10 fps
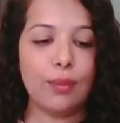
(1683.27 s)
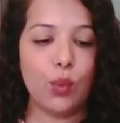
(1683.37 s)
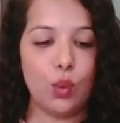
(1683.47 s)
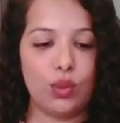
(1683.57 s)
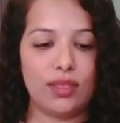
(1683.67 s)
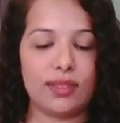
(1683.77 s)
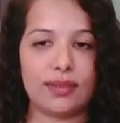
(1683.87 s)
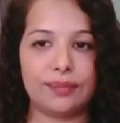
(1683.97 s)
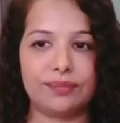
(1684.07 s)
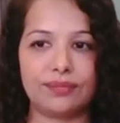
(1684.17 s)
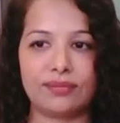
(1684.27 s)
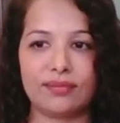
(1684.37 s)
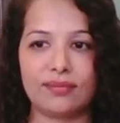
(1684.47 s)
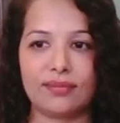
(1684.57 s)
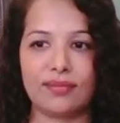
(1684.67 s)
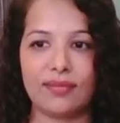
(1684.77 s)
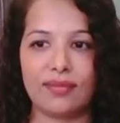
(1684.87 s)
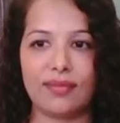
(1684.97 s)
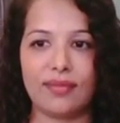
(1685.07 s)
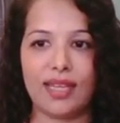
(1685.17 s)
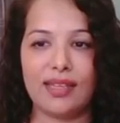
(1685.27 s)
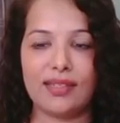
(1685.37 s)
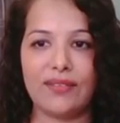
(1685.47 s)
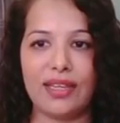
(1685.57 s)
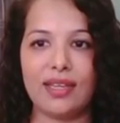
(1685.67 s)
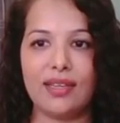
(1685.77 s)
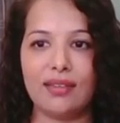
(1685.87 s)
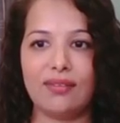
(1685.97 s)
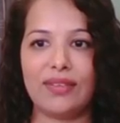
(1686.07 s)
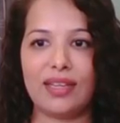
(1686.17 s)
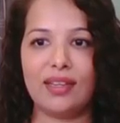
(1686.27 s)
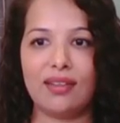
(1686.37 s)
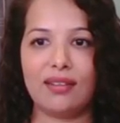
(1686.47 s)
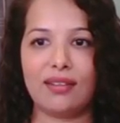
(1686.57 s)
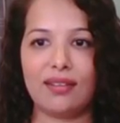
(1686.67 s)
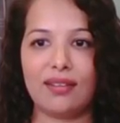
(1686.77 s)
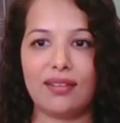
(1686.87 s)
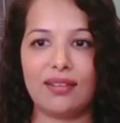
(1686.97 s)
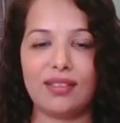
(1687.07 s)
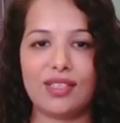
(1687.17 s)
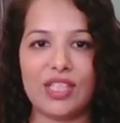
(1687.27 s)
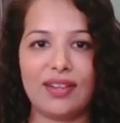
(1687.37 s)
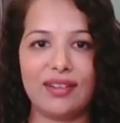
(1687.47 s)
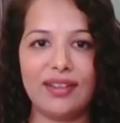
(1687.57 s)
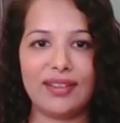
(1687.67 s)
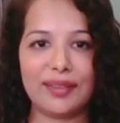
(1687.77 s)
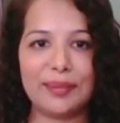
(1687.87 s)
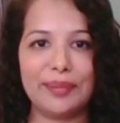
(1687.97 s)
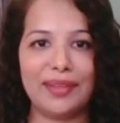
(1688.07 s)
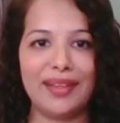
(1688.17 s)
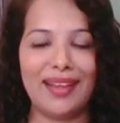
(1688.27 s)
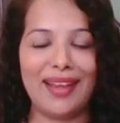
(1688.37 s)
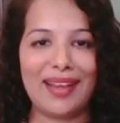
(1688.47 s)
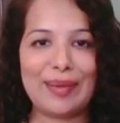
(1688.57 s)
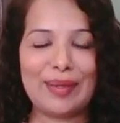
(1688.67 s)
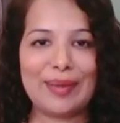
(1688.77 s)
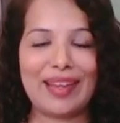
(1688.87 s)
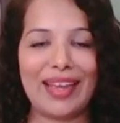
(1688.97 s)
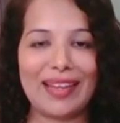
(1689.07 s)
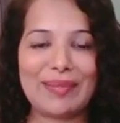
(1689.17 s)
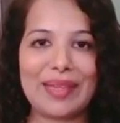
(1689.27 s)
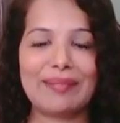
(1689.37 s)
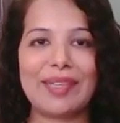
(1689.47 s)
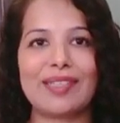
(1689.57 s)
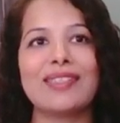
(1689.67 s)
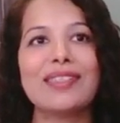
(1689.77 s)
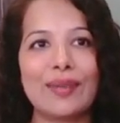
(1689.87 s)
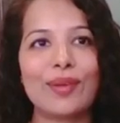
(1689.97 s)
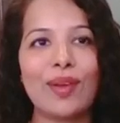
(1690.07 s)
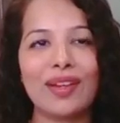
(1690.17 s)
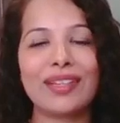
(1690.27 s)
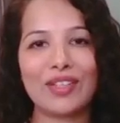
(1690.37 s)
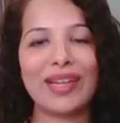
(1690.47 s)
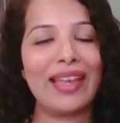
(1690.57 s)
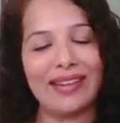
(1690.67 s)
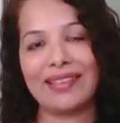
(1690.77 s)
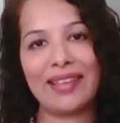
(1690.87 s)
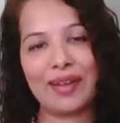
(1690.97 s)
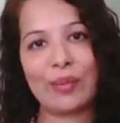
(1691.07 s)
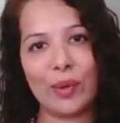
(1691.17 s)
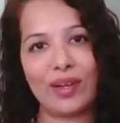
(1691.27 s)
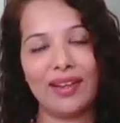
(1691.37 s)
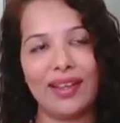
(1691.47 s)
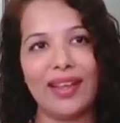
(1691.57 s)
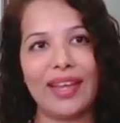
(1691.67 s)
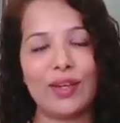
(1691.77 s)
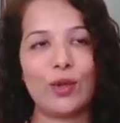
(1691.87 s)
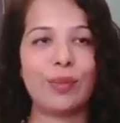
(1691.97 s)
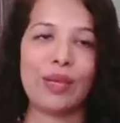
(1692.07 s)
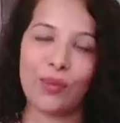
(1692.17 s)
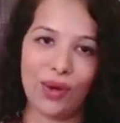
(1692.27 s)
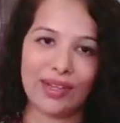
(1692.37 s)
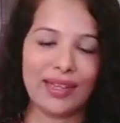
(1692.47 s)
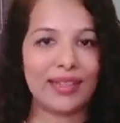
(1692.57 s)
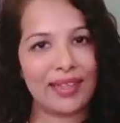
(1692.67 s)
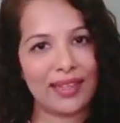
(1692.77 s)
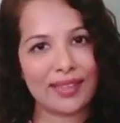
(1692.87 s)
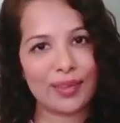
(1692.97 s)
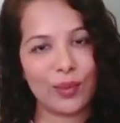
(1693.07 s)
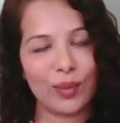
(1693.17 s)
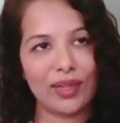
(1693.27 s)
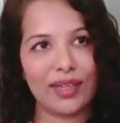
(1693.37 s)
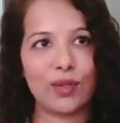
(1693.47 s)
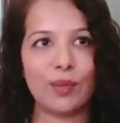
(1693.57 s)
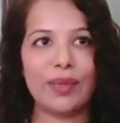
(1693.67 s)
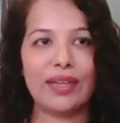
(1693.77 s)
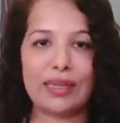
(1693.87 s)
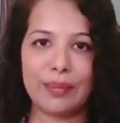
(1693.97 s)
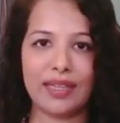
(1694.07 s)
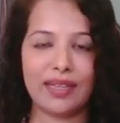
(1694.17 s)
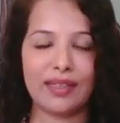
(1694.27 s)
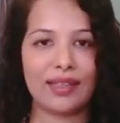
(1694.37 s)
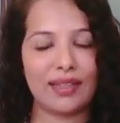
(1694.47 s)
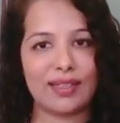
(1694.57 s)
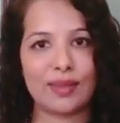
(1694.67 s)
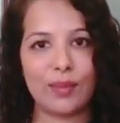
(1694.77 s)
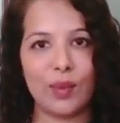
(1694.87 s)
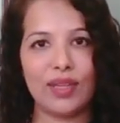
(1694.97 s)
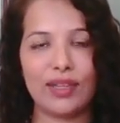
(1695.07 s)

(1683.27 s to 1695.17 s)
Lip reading: Moles is a very general term. I mean, when I meet patients, they would call literally anything a mole. It could be a wart and they think it's a mole. It could be a DPL and they think it's a mole.